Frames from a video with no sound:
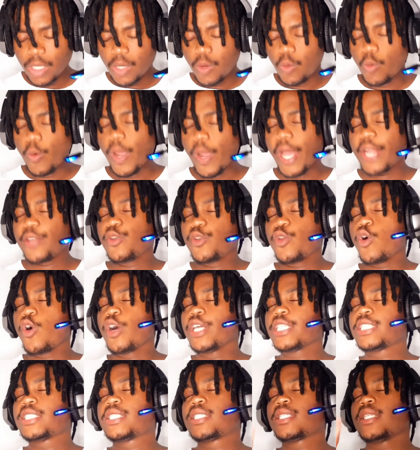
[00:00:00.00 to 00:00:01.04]
We're
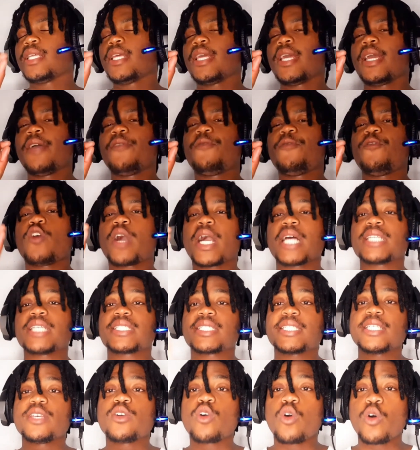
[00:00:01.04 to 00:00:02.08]
not
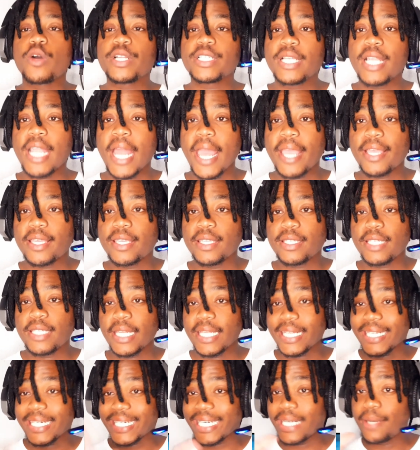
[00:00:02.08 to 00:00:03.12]
focusing on like
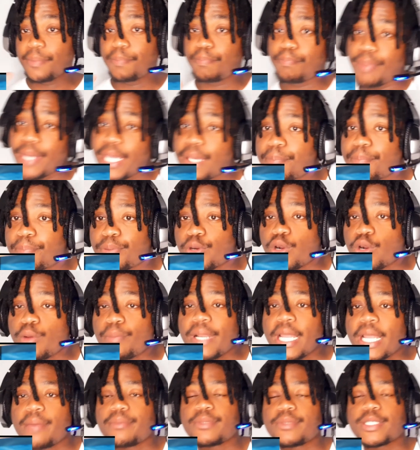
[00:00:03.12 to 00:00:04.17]
the real big
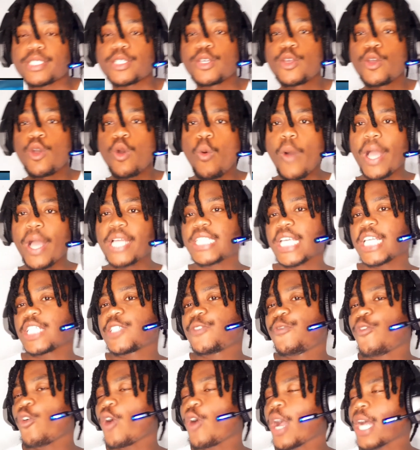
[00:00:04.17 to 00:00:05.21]
problems. We're
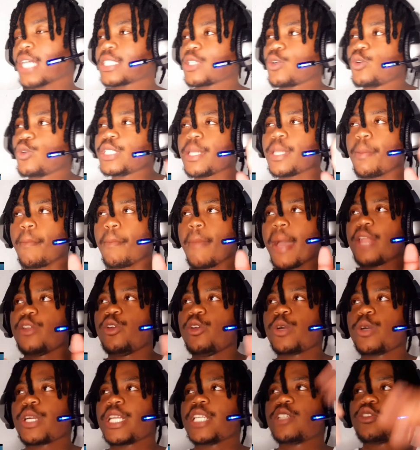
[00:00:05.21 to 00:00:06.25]
just focusing on the
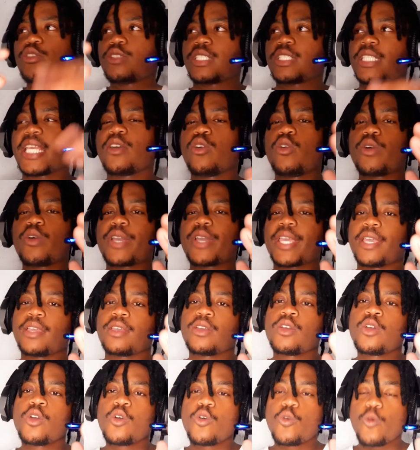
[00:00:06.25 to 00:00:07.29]
minority, saying,
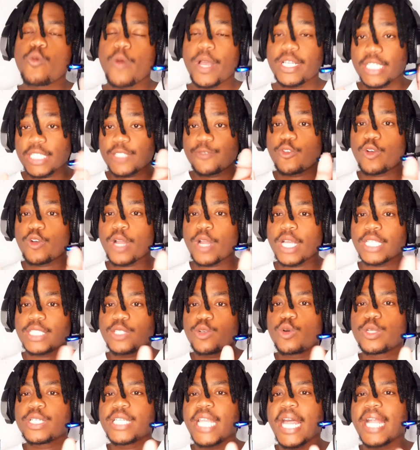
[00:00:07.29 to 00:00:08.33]
okay, we're just focusing
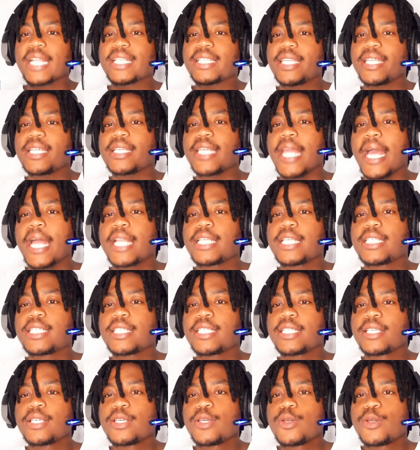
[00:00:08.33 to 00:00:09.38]
on that thing
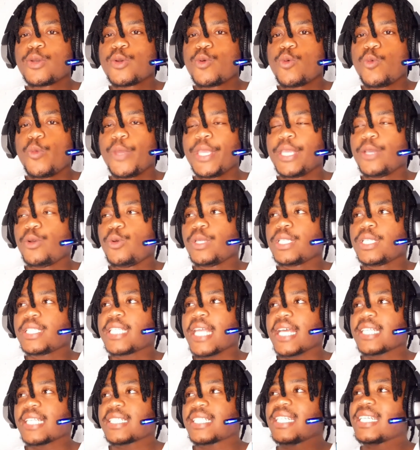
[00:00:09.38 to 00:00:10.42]
that it
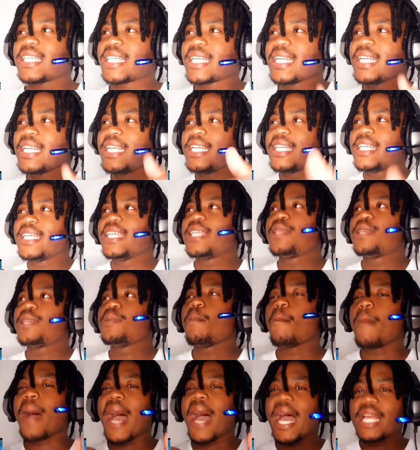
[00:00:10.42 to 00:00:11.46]
doesn't really need
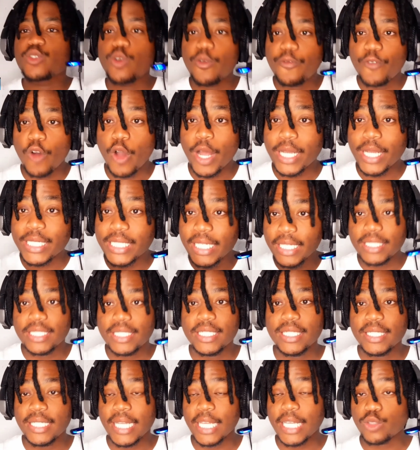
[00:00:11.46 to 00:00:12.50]
much of our
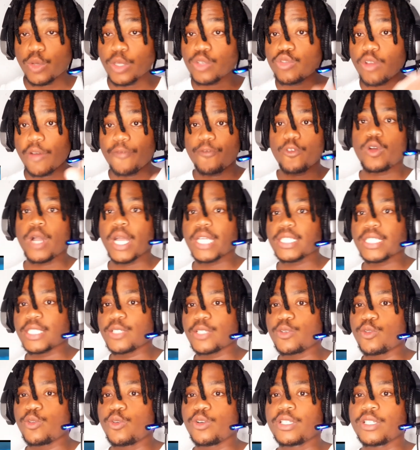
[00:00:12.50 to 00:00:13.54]
attention. That's what we're
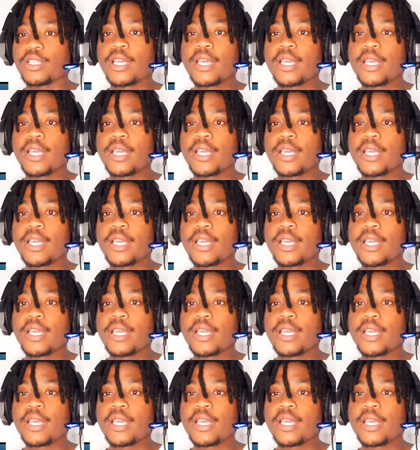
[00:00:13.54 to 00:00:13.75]
focusing on.